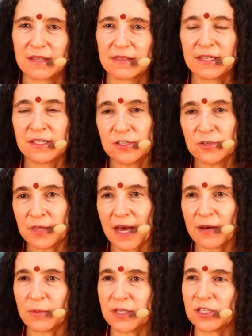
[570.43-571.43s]
They do
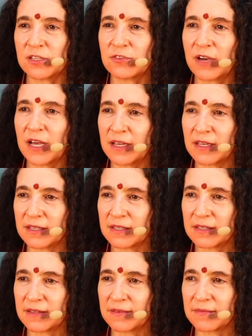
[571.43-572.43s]
that which is right.
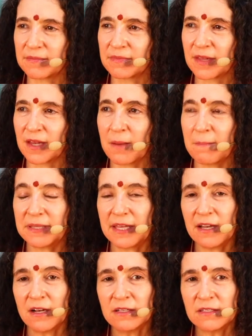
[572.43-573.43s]
But
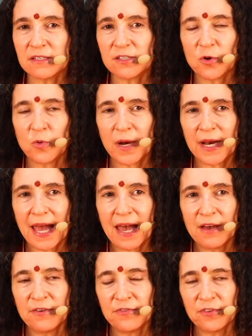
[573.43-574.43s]
they also,
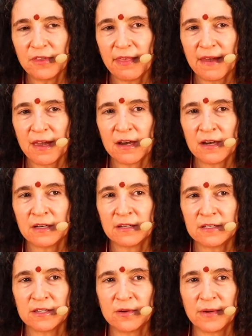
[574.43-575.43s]
whatever they are
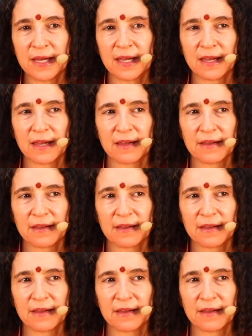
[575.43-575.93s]
doing,